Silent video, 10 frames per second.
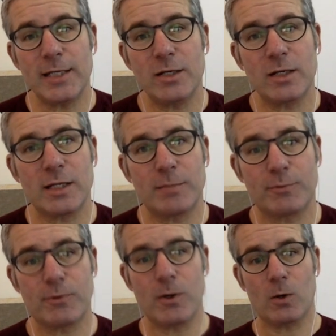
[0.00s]
the Aikido like a
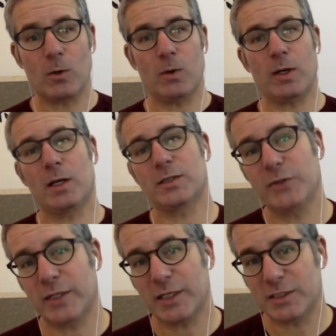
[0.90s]
pro,
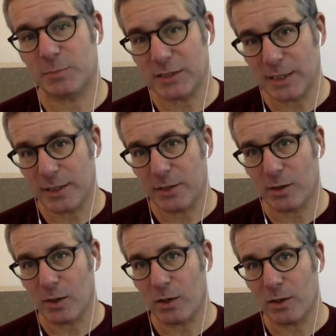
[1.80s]
so you can express
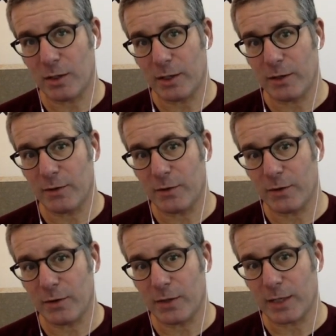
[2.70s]
Aikido
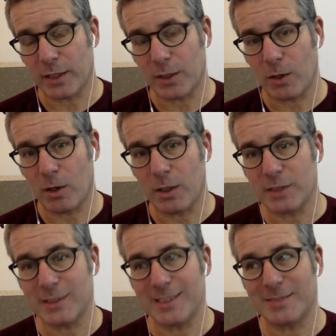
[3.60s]
like an
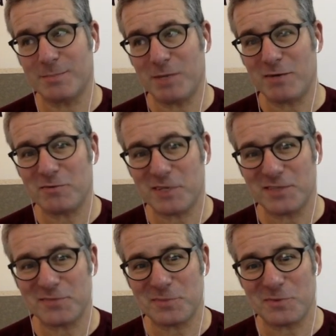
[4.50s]
artist, is a
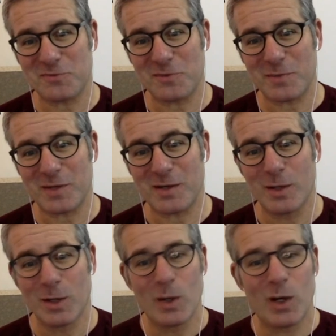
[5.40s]
paraphrase from a
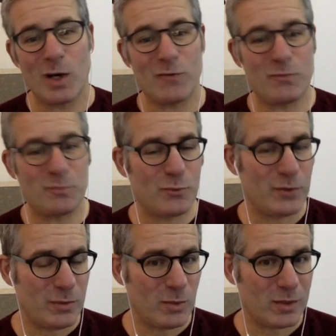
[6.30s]

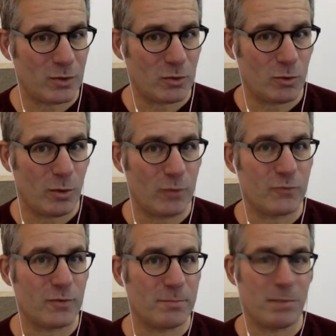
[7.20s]
pretty well-known
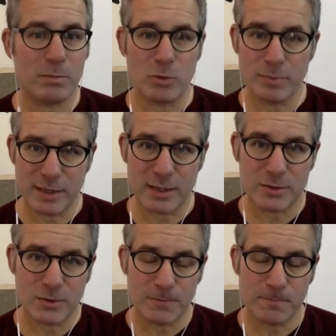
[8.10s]
quote from Pablo
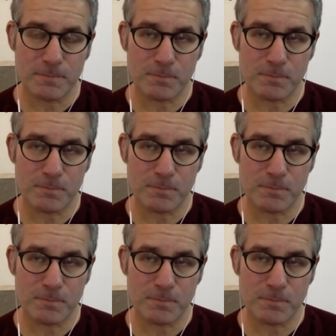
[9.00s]
Picasso.